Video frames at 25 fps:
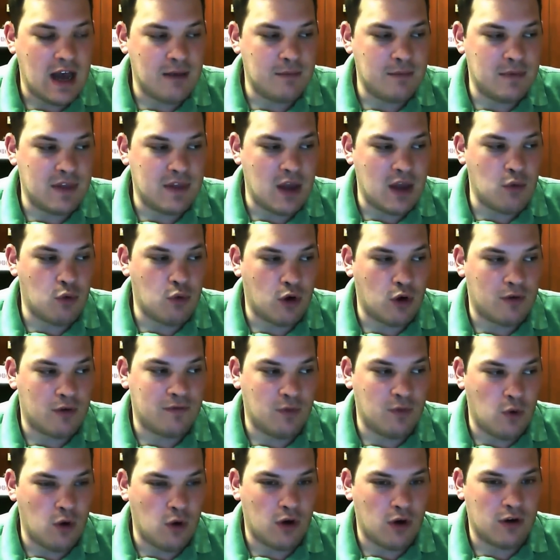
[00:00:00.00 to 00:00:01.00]
They work
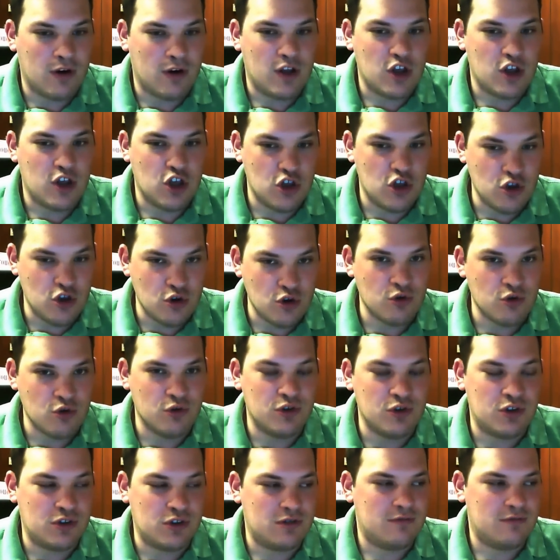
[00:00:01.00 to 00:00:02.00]
for
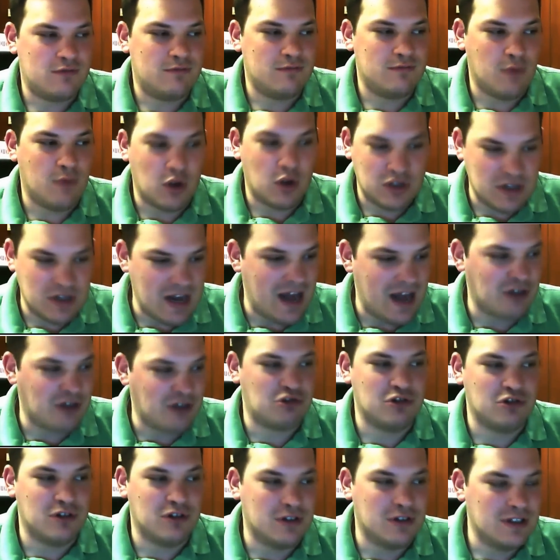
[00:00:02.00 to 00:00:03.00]
huge
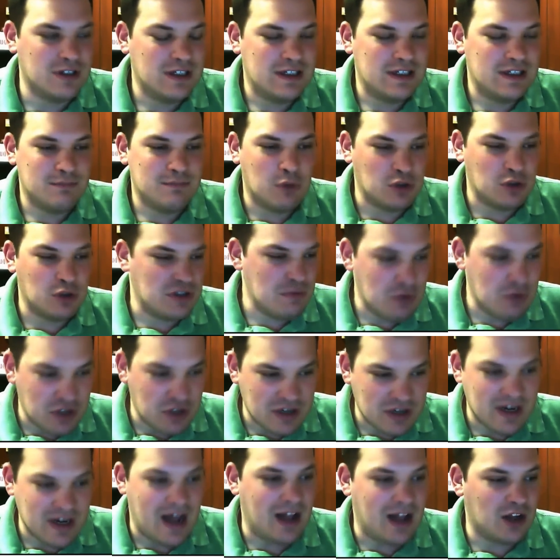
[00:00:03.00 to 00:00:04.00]
multinational,
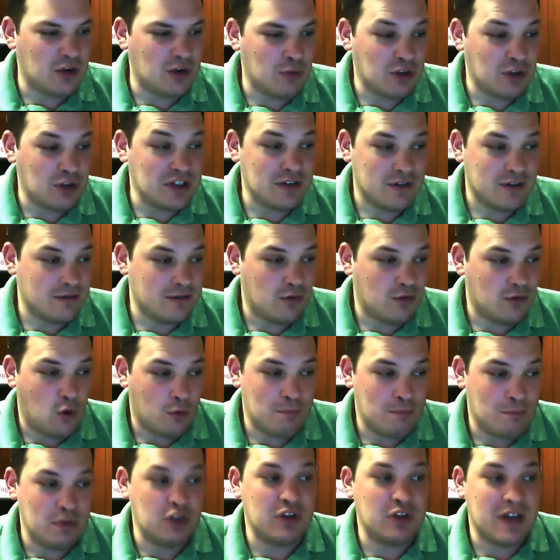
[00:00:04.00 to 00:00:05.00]
multi-million-dollar, or
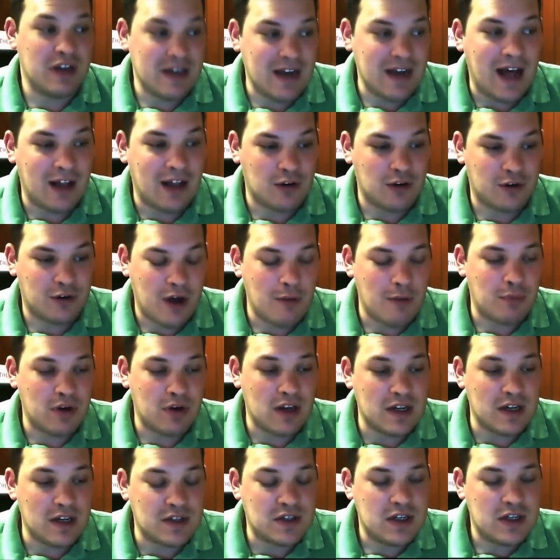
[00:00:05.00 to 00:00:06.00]
billion-dollar
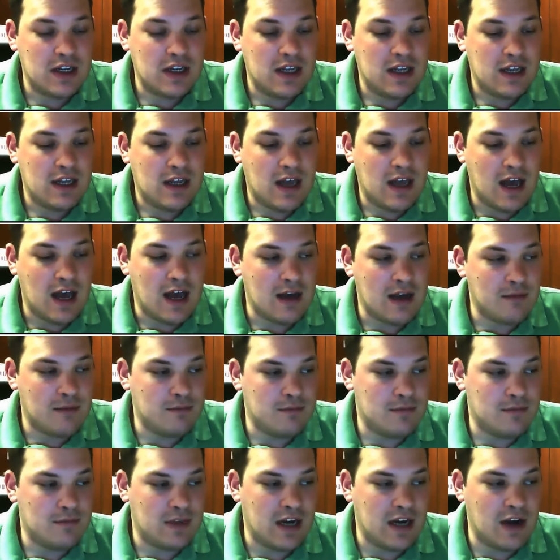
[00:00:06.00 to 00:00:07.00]
companies,
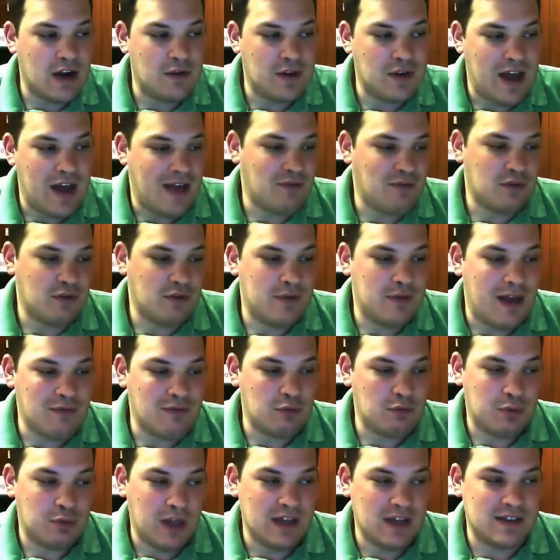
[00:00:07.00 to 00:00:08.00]
that have a
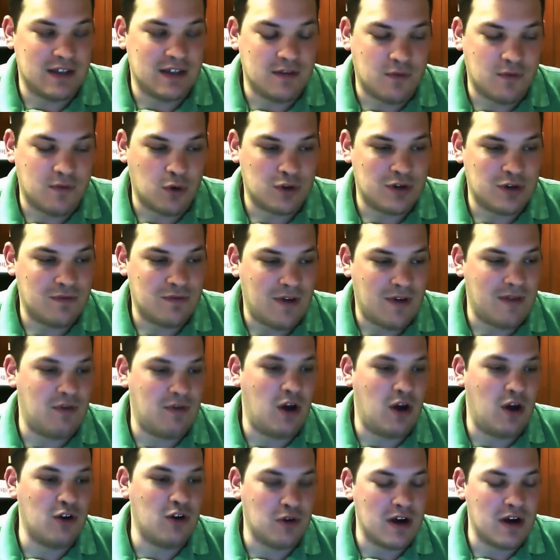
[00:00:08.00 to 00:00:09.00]
place on the Fortune
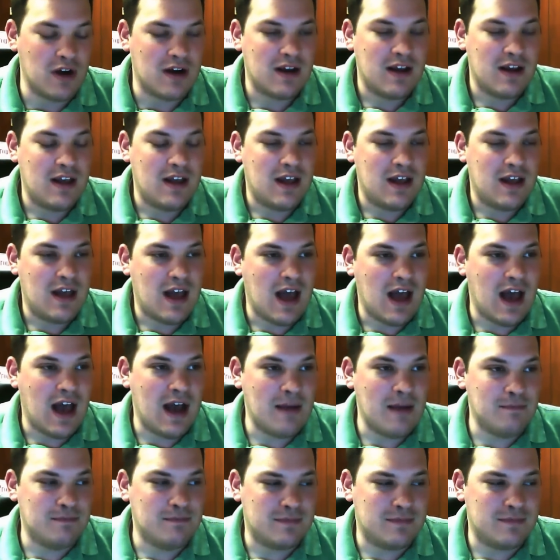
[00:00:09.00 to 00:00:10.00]
500.
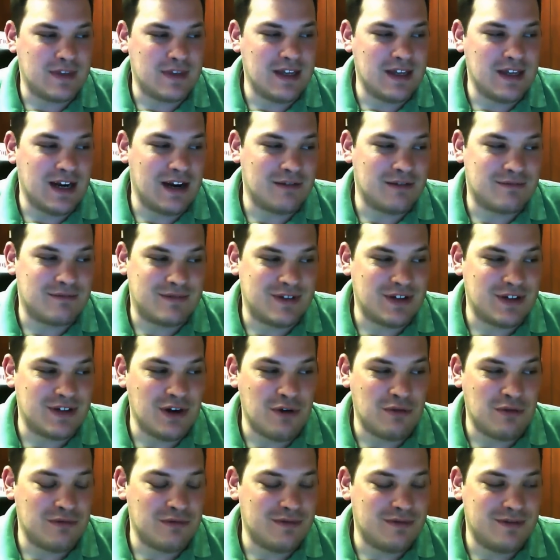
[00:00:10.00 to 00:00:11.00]

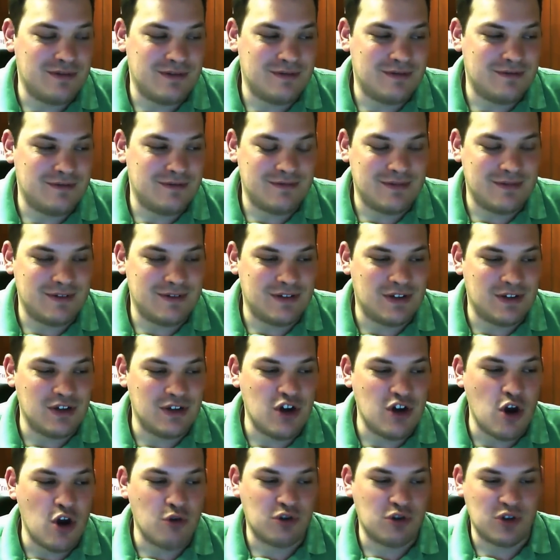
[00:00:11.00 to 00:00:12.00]
So the
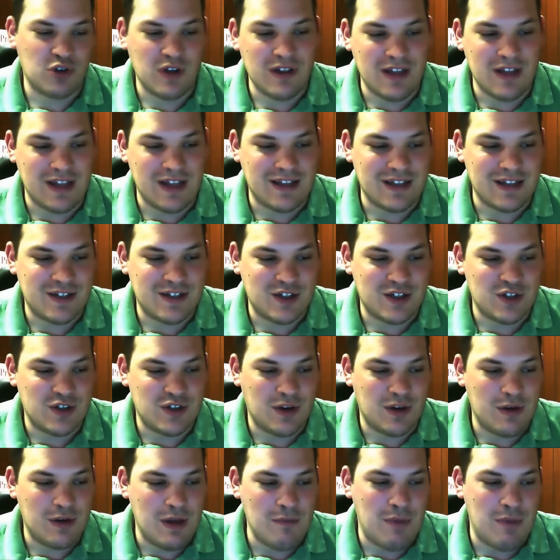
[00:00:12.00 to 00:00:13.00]
notion that this is
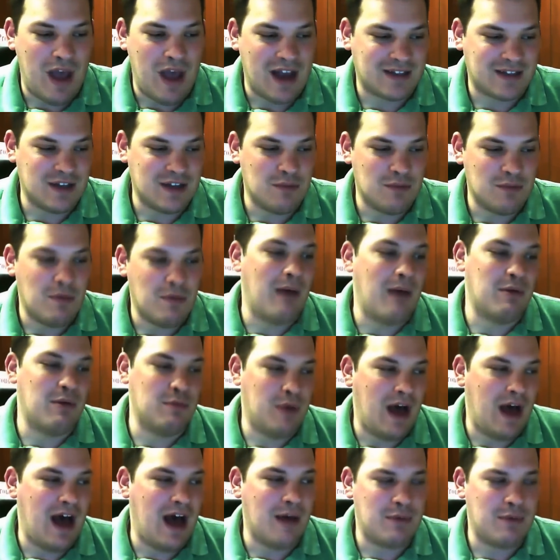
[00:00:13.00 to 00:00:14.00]
impacting mom and
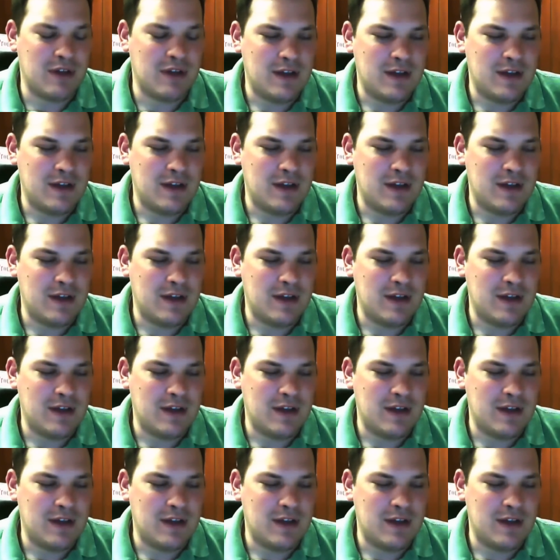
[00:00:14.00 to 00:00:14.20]
pop